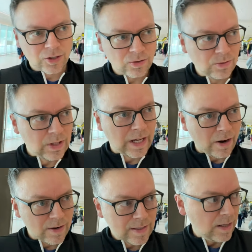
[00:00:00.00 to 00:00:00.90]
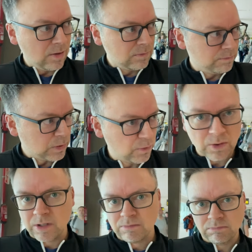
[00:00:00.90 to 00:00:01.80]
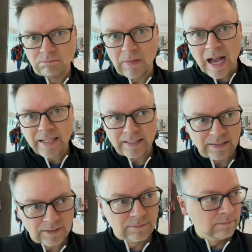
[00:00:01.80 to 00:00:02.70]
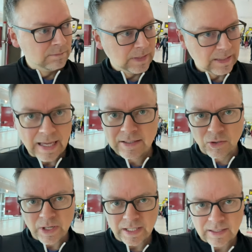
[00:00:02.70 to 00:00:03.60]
to the carousel before I did. That's quick.